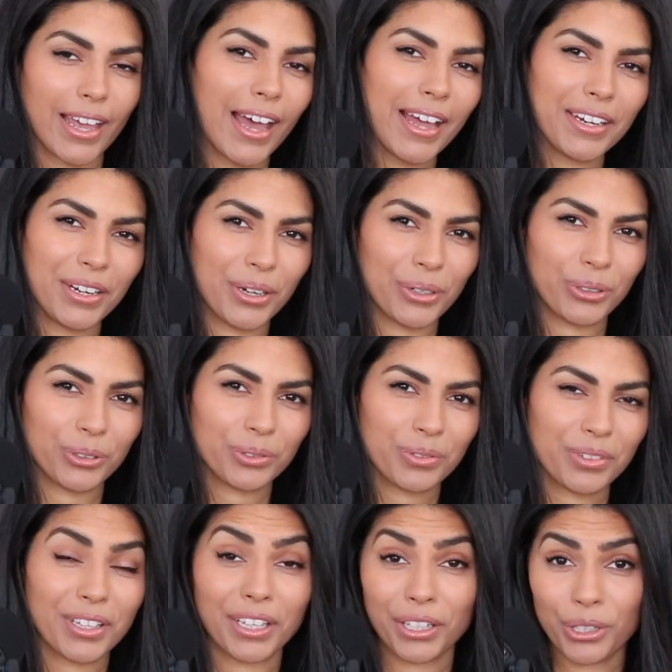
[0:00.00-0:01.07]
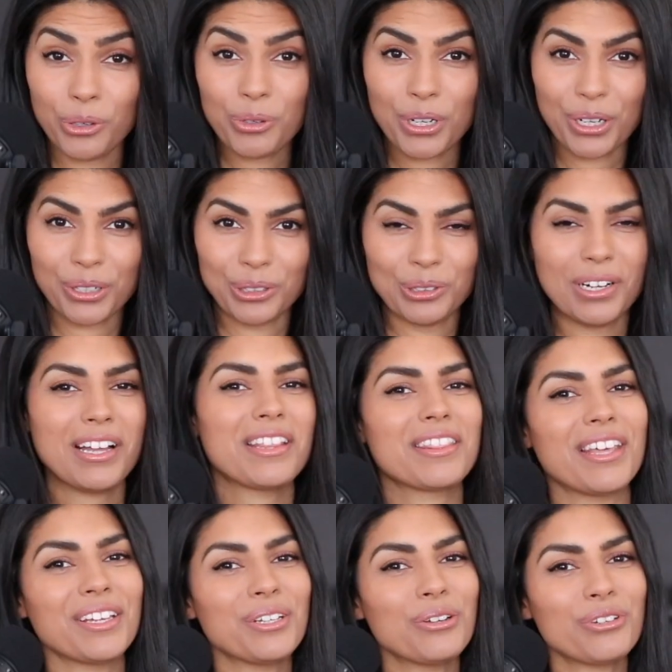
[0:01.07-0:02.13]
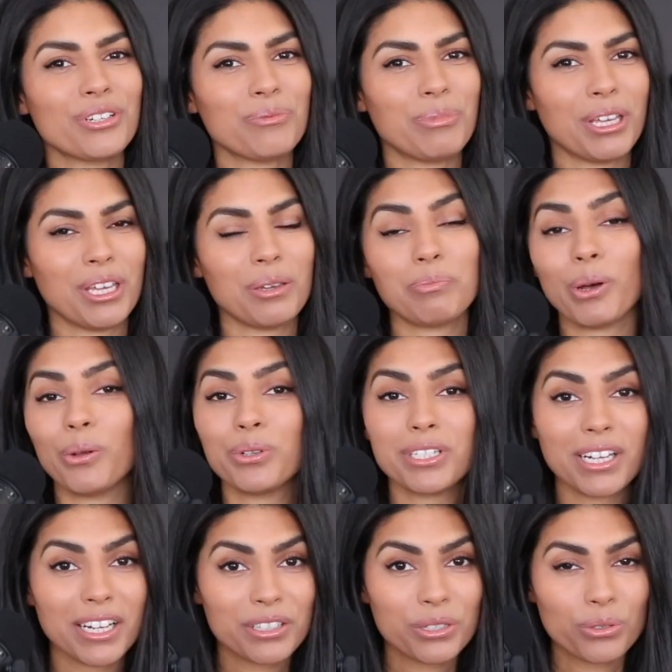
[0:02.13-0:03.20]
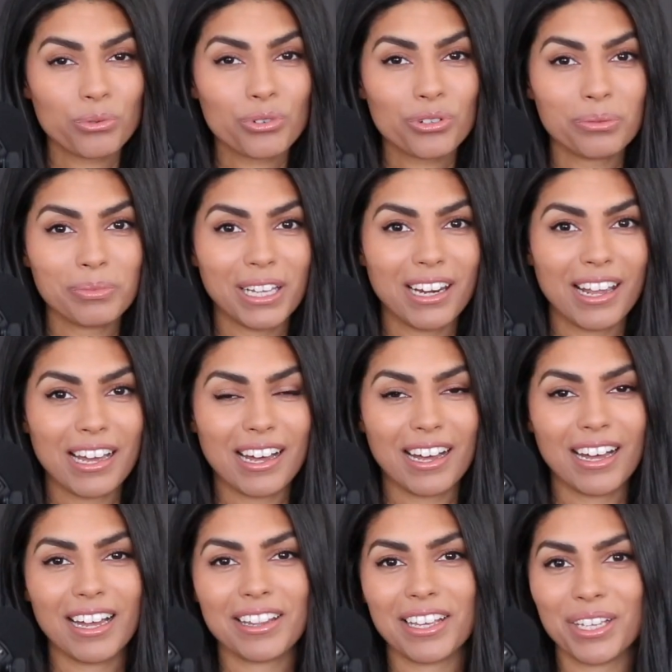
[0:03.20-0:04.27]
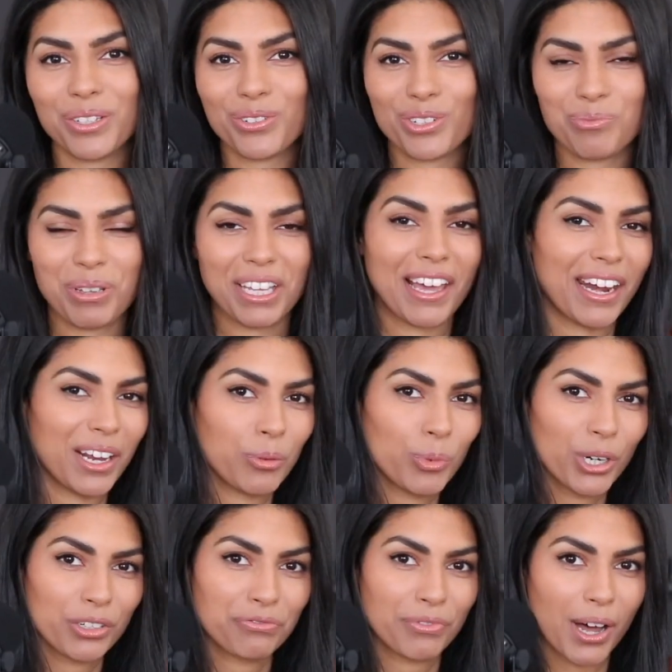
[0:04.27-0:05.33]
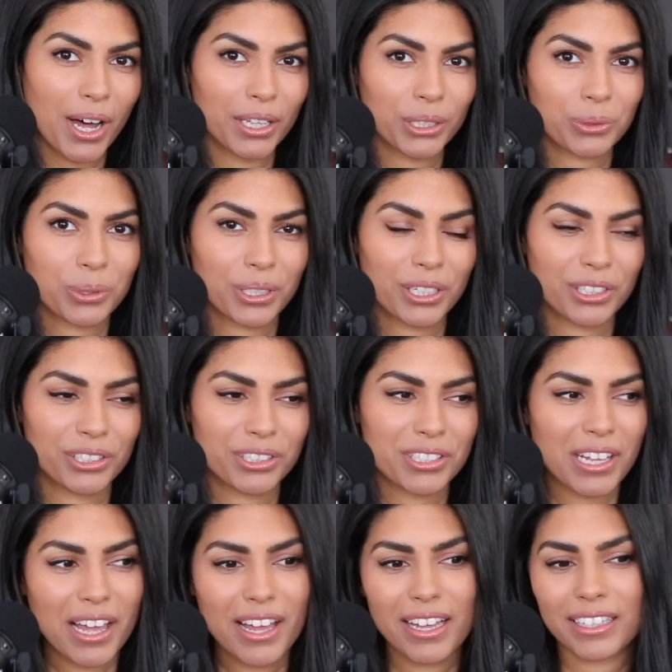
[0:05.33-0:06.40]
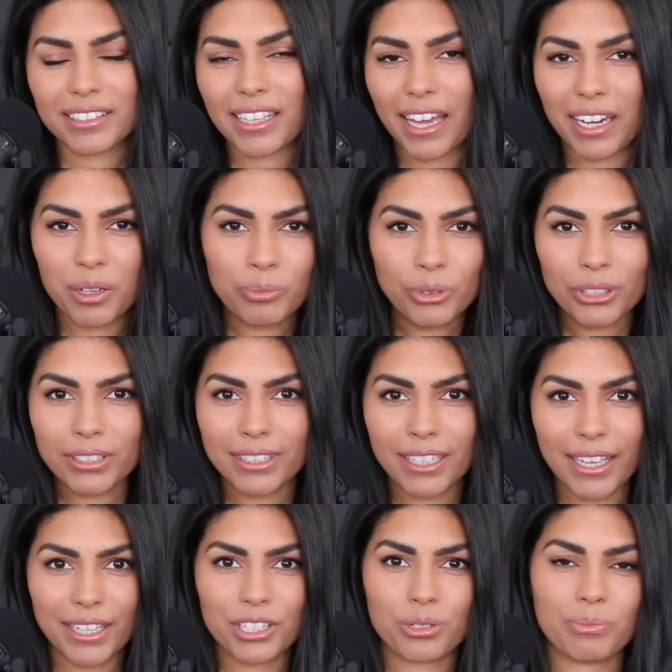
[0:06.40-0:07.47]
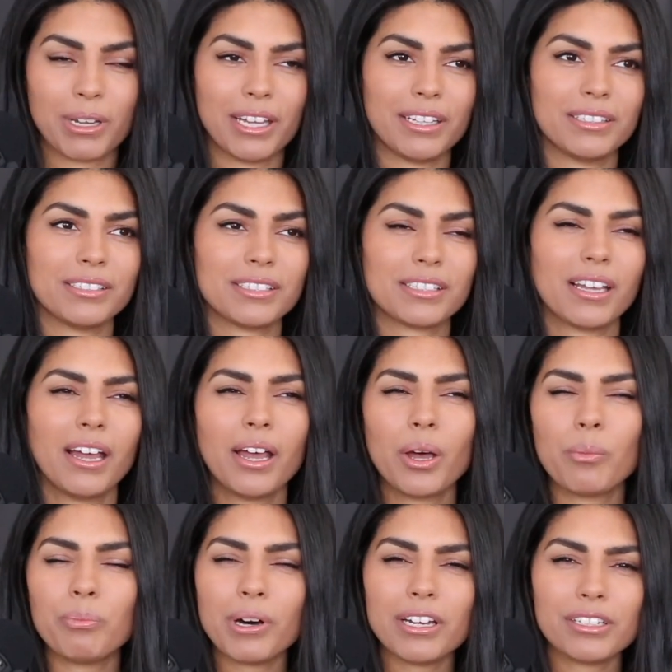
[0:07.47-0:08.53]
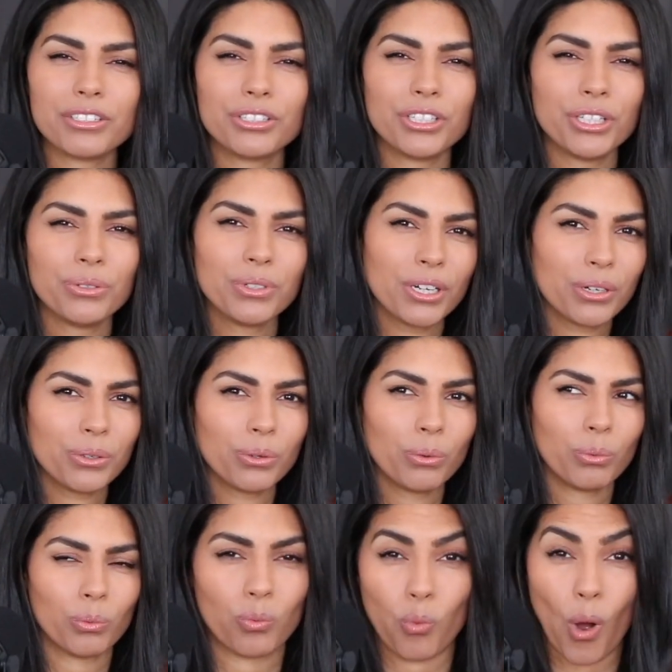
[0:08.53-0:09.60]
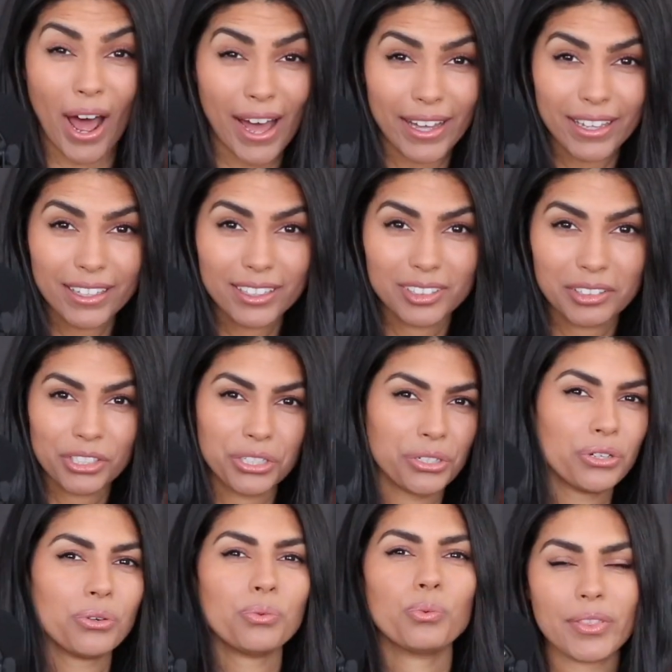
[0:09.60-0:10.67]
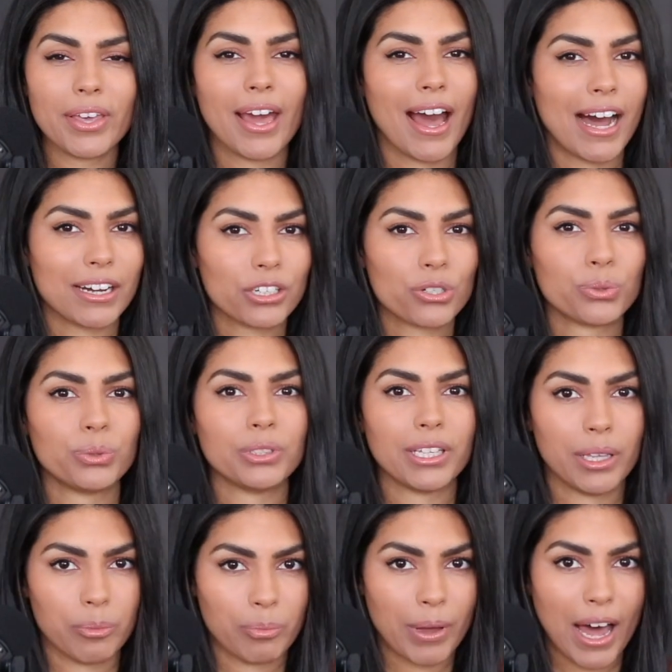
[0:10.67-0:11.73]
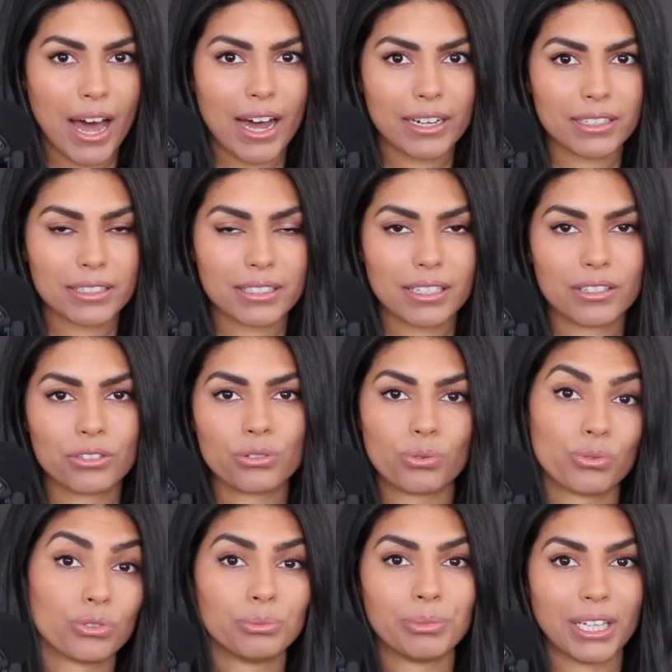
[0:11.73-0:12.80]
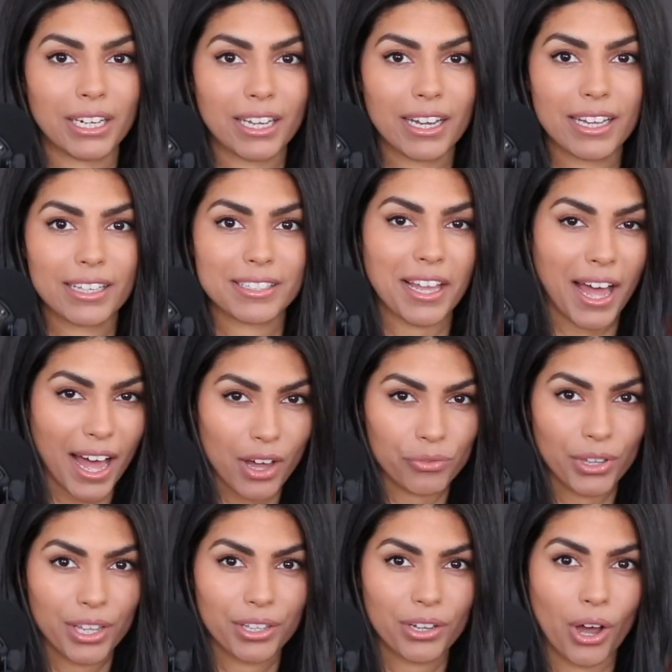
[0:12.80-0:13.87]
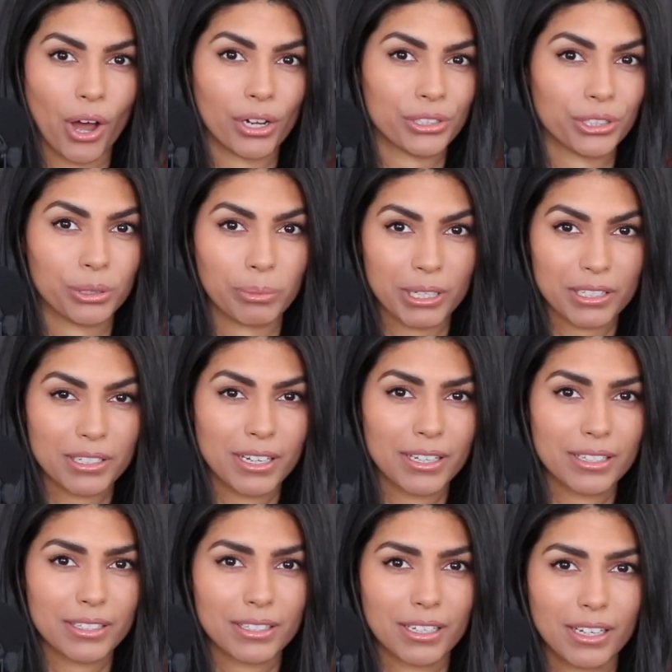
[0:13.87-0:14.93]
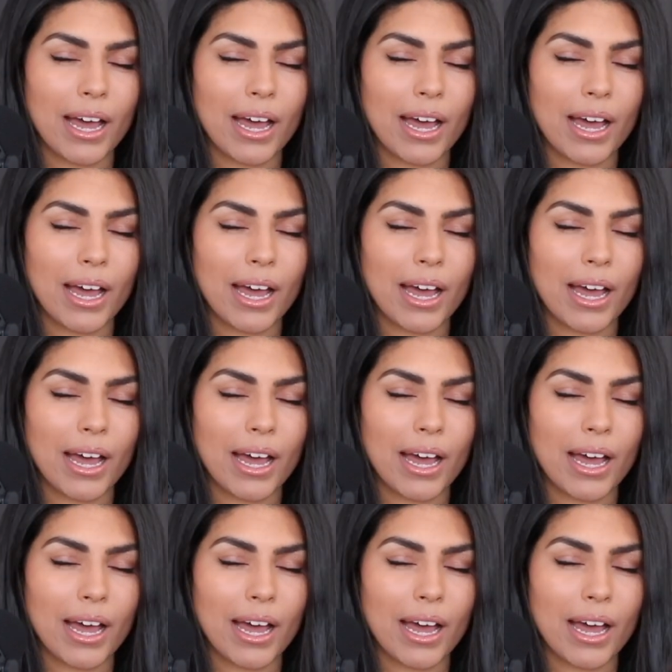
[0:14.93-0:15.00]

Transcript: I know that you know that you should be posting on social media, that you should be getting more followers, getting more engagements. But do you know why? Do you know the actual impact social media is having on your business?